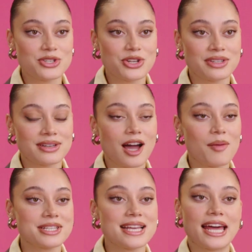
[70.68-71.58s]
student
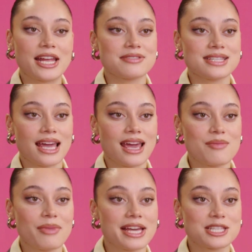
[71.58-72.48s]
coming to NFC,
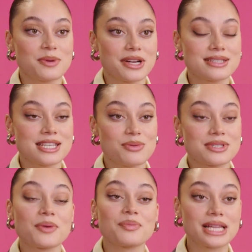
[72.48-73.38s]
my experience here was
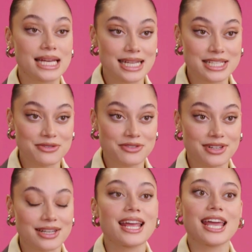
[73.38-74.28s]
completely
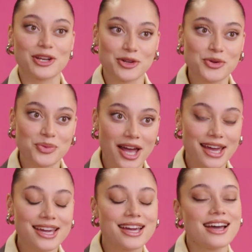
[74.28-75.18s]
different in a good
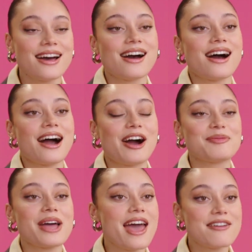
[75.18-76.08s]
way.
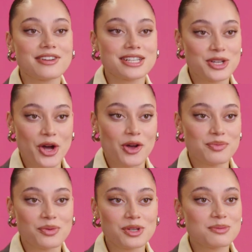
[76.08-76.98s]
Um, every term
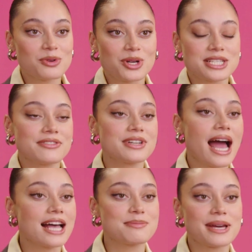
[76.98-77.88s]
you explore a different
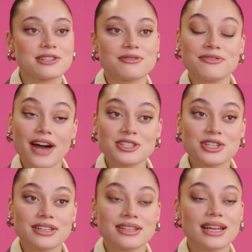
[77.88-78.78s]
aspect of
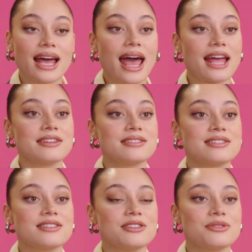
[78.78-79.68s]
fashion and
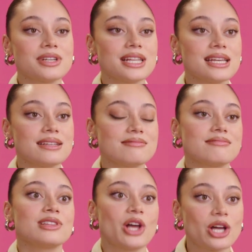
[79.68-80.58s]
you really
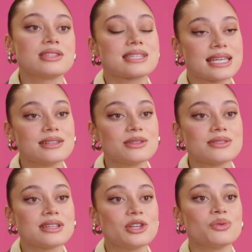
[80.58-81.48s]
learn
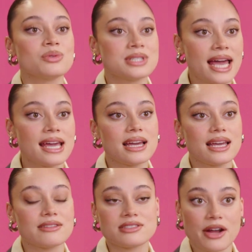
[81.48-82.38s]
skills that you will take
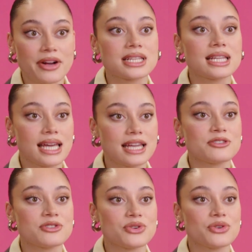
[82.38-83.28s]
directly
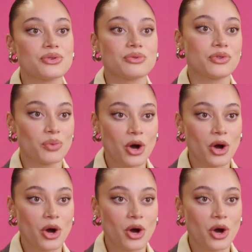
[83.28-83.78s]
into the